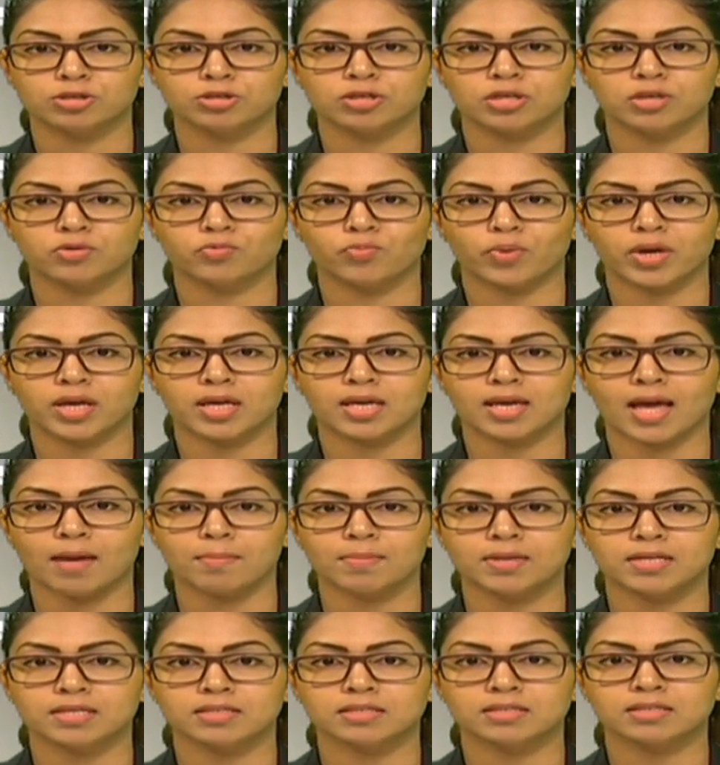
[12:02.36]
to convey
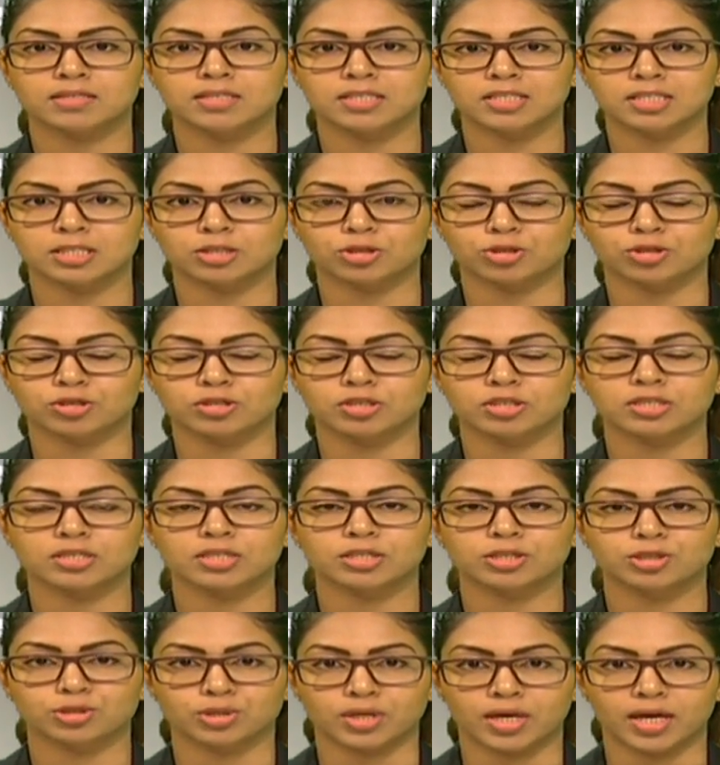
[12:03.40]
cabinet decisions
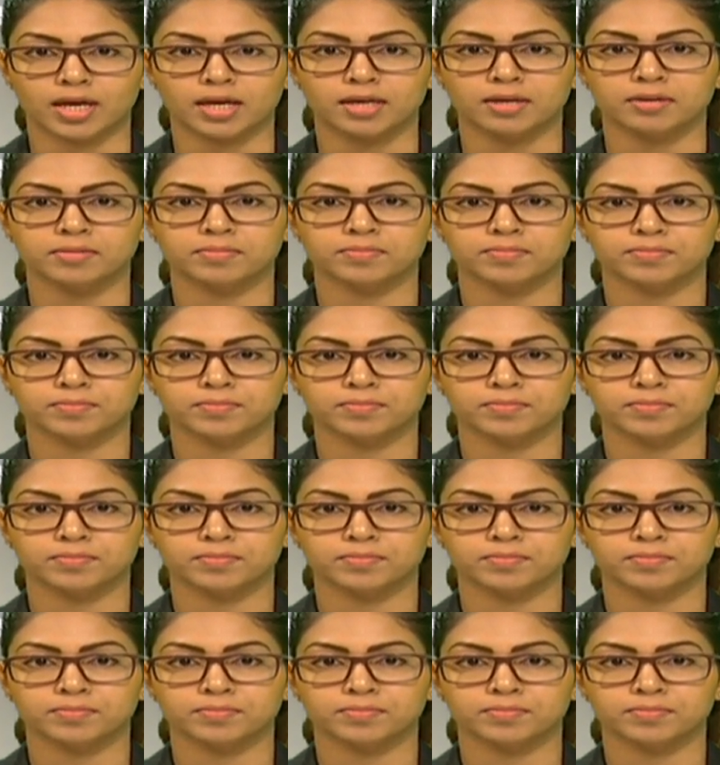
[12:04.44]
today.